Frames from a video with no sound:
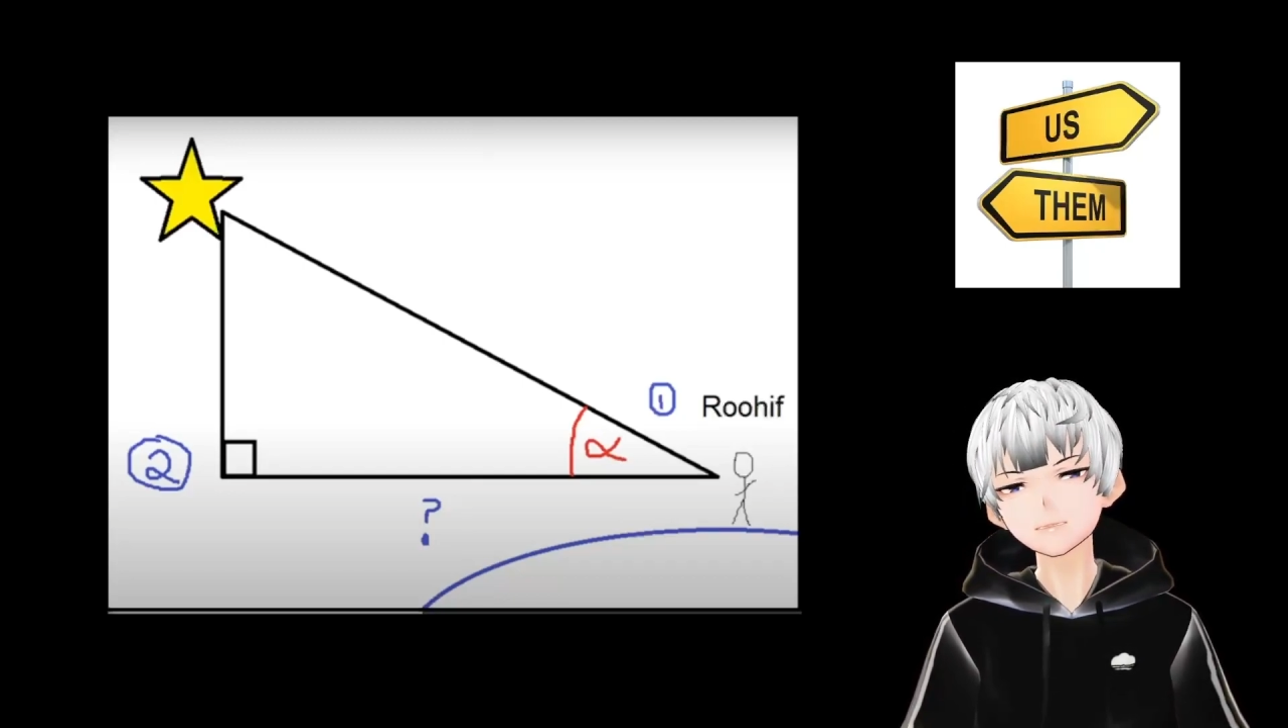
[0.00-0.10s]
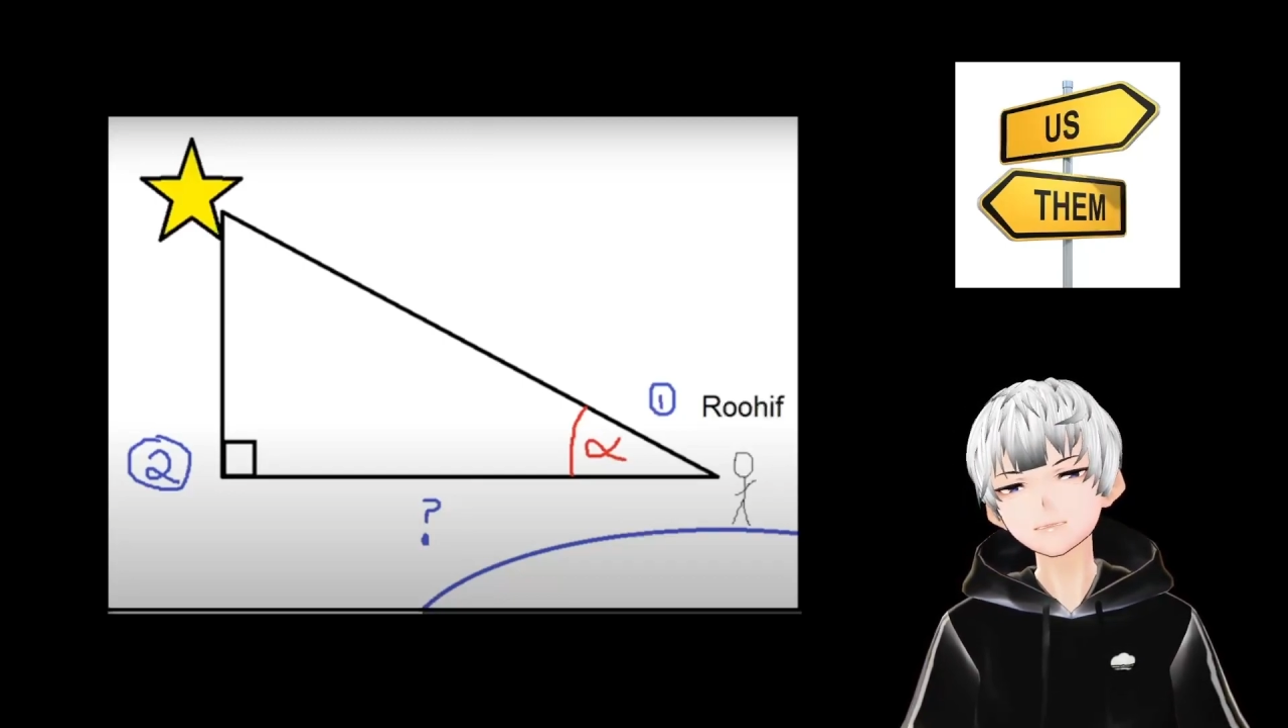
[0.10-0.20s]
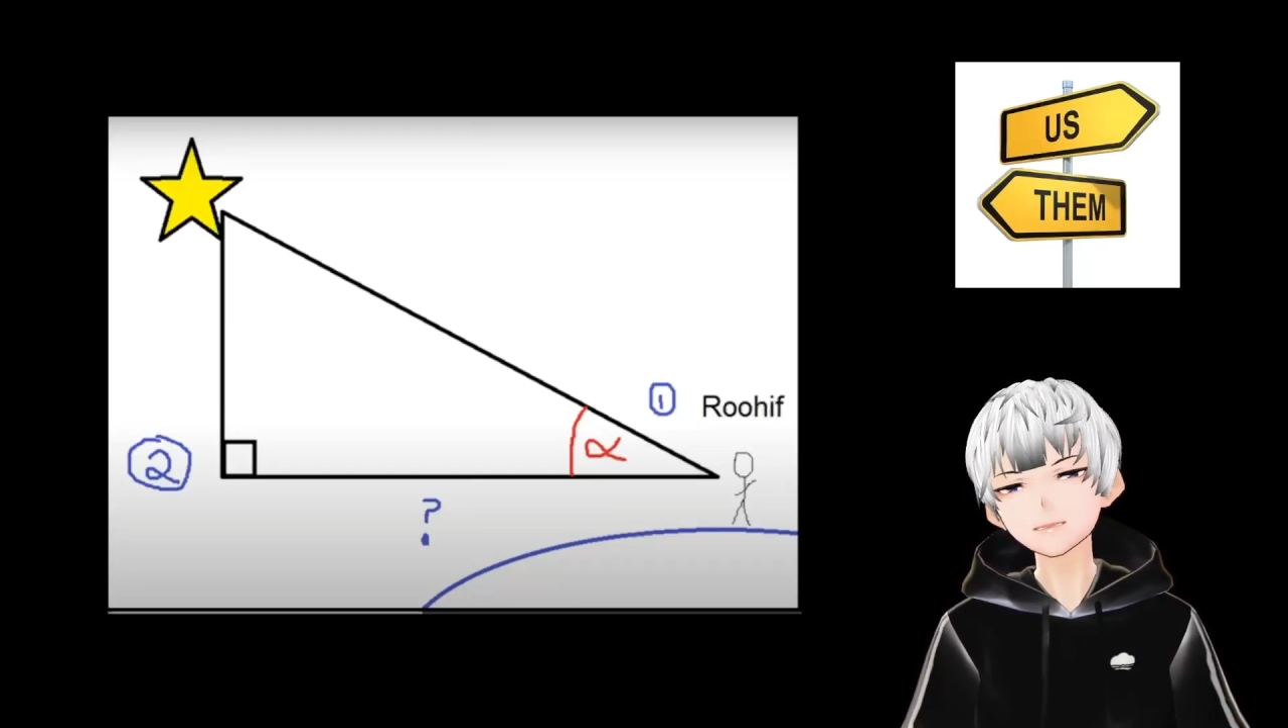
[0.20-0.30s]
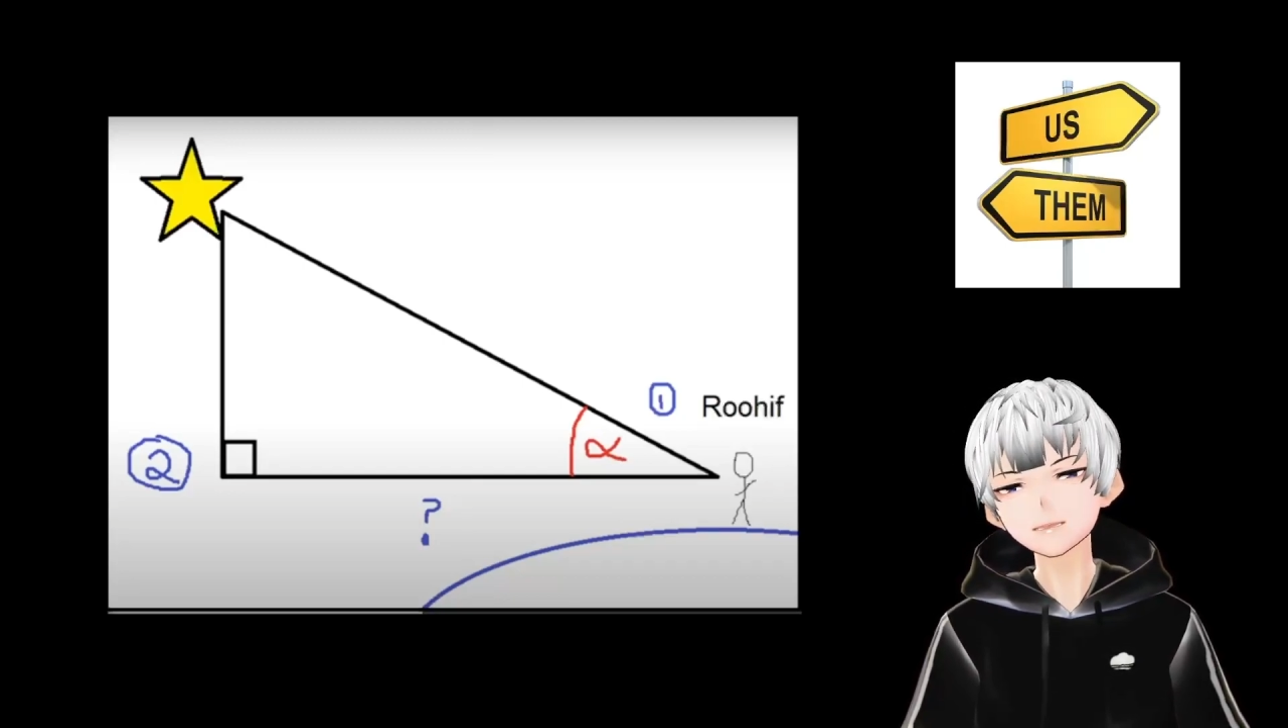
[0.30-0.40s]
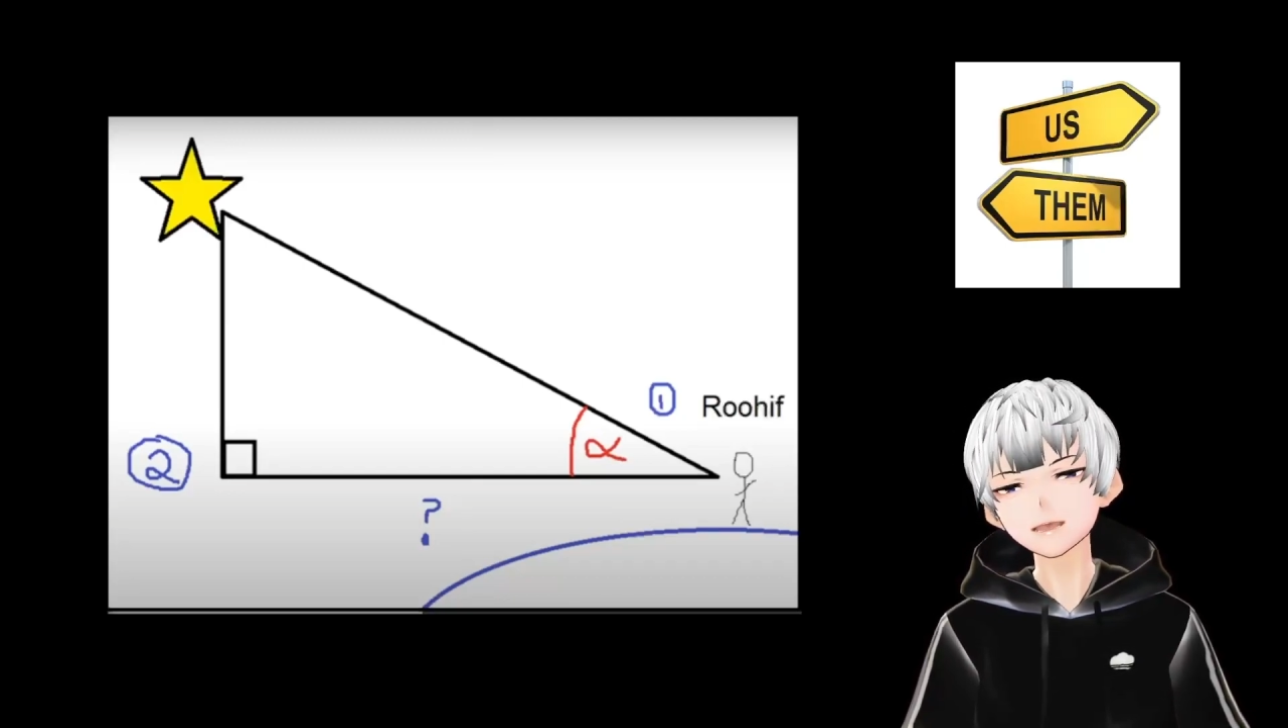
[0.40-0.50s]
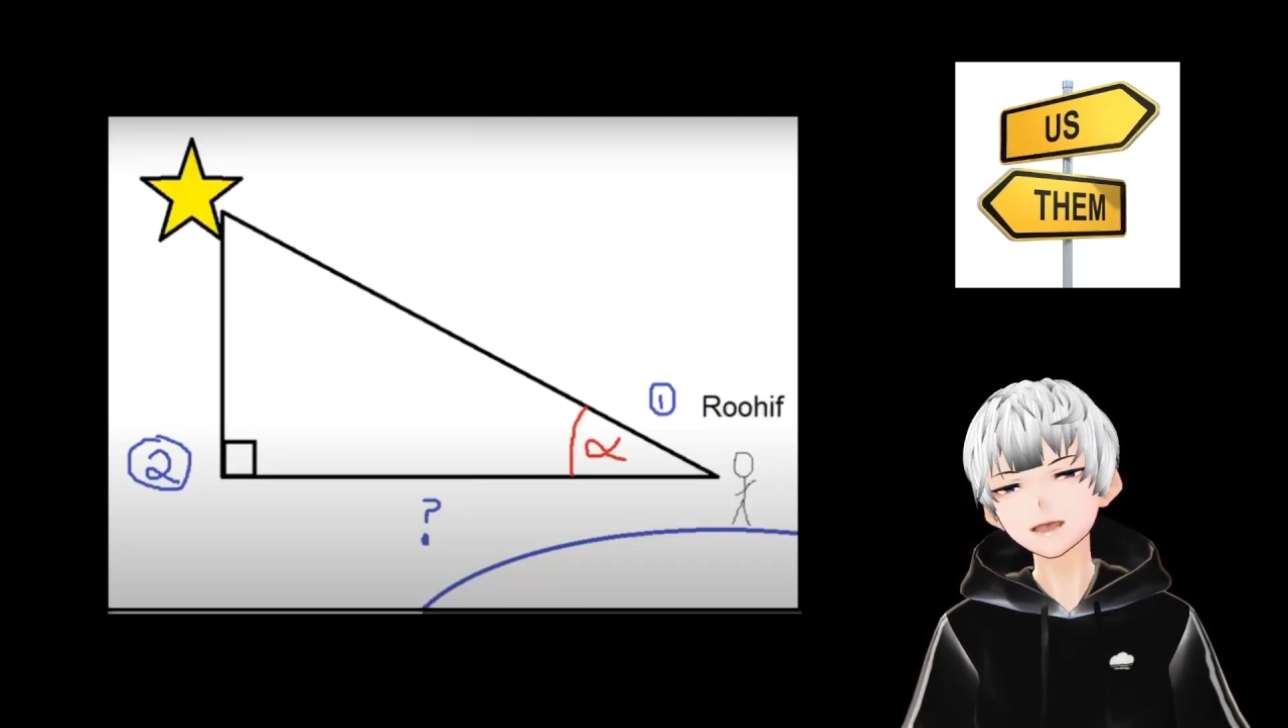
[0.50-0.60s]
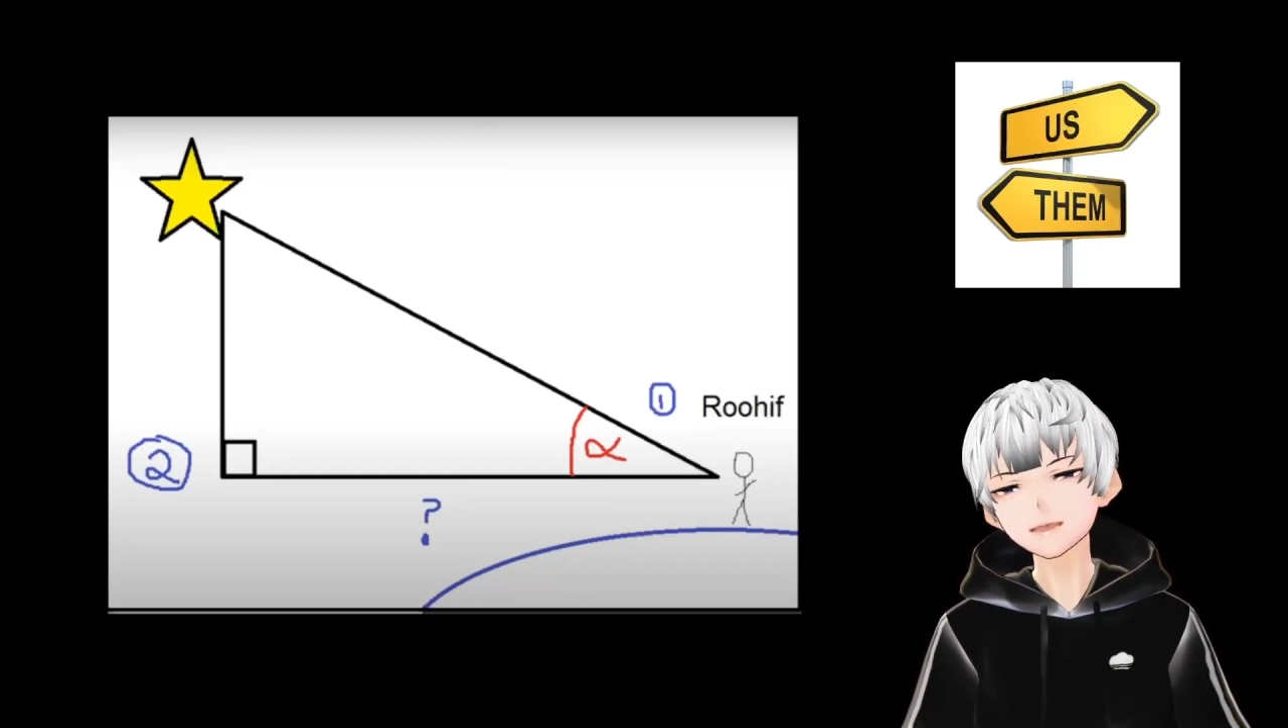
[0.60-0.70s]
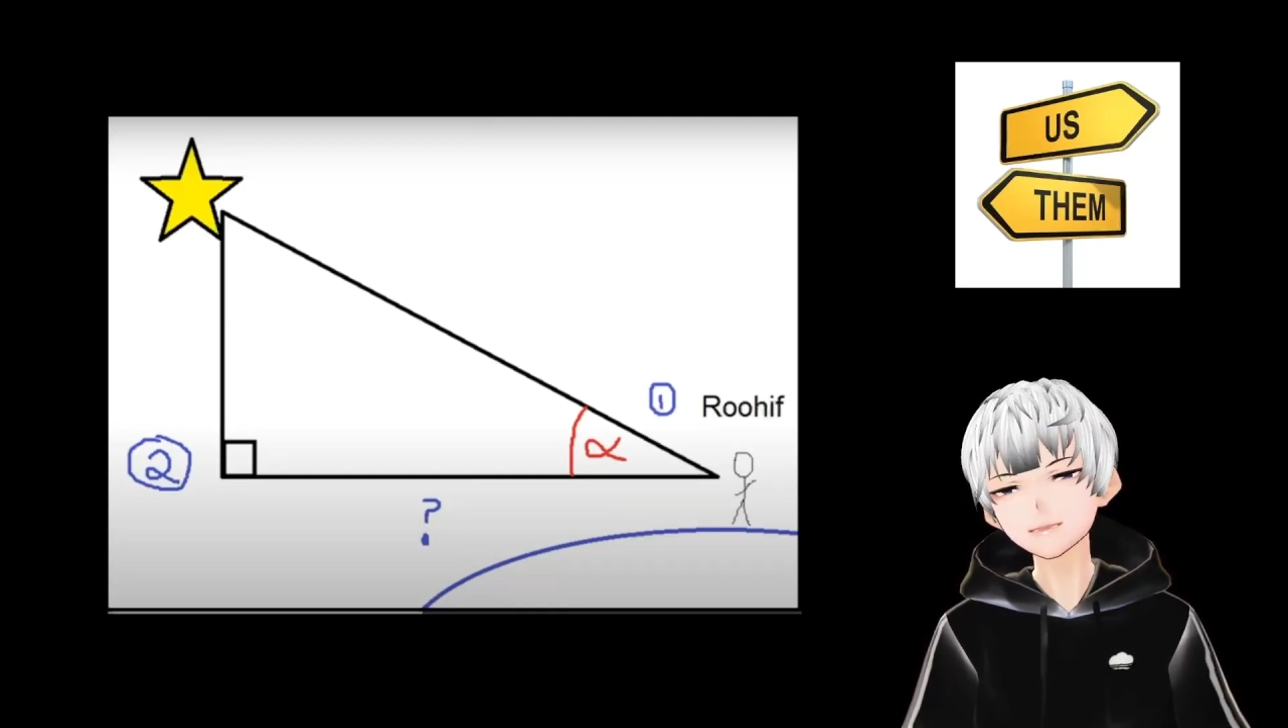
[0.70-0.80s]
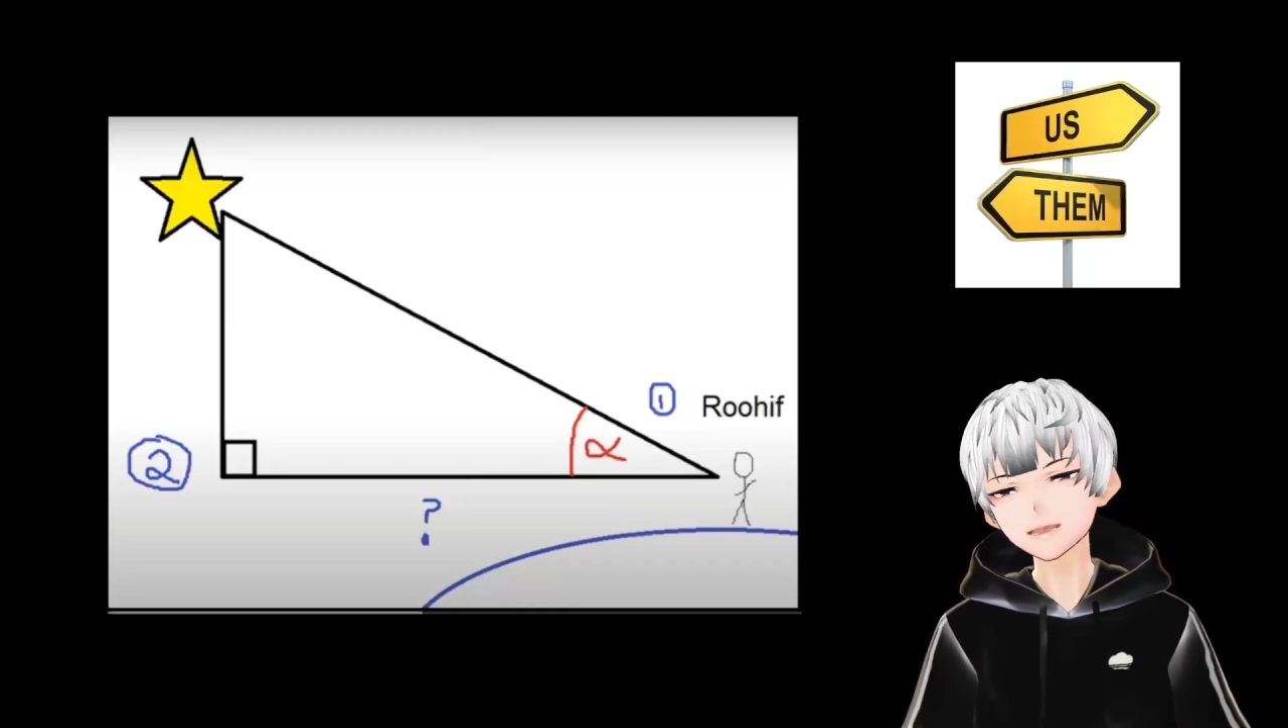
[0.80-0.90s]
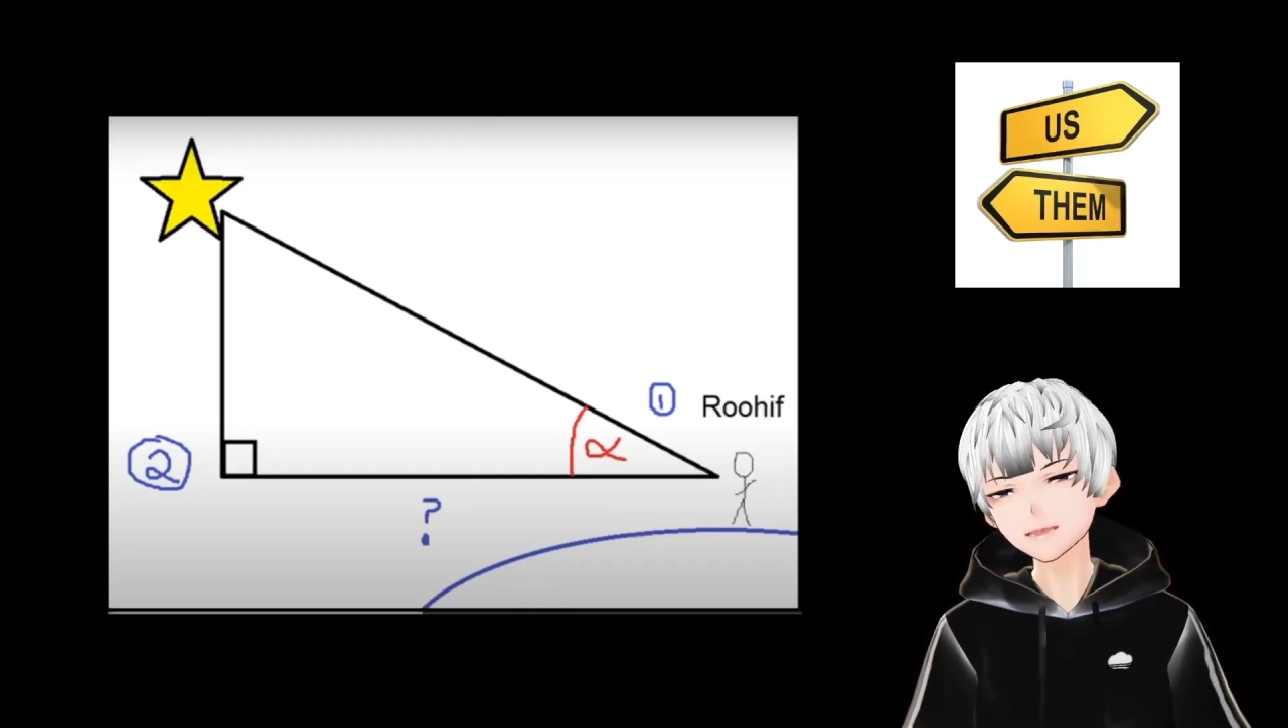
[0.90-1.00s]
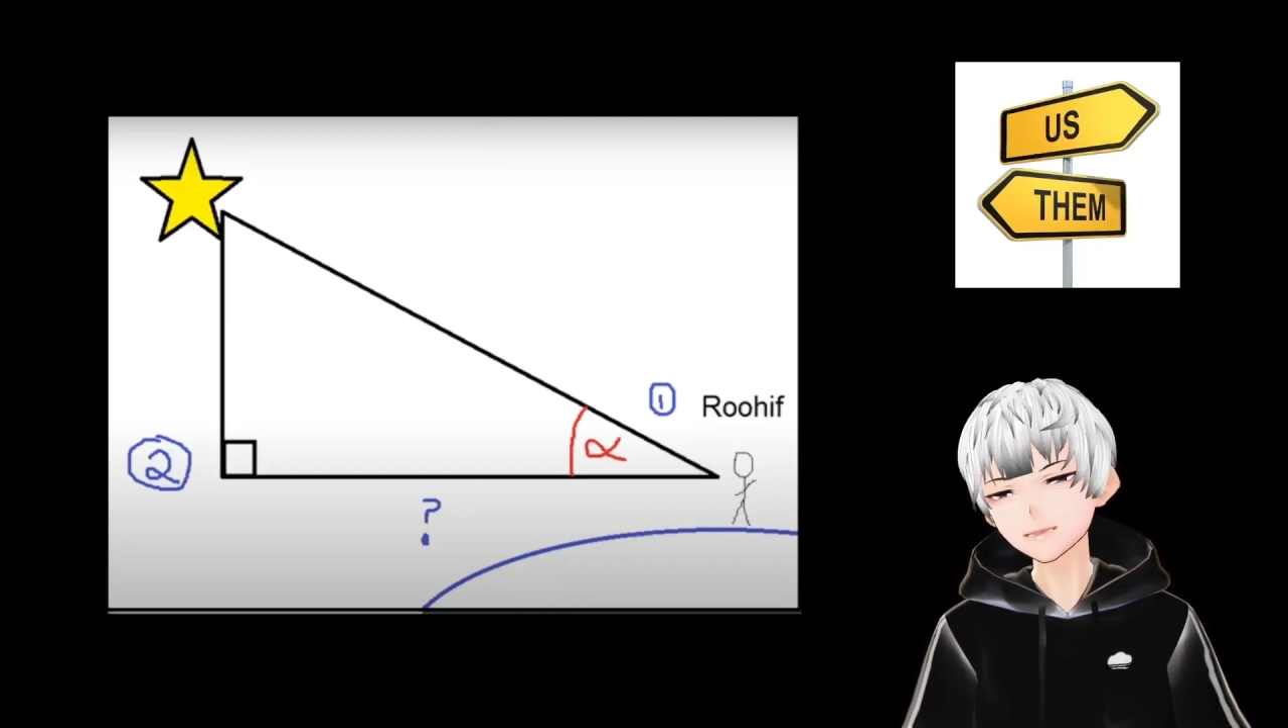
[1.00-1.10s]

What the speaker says: has actually given a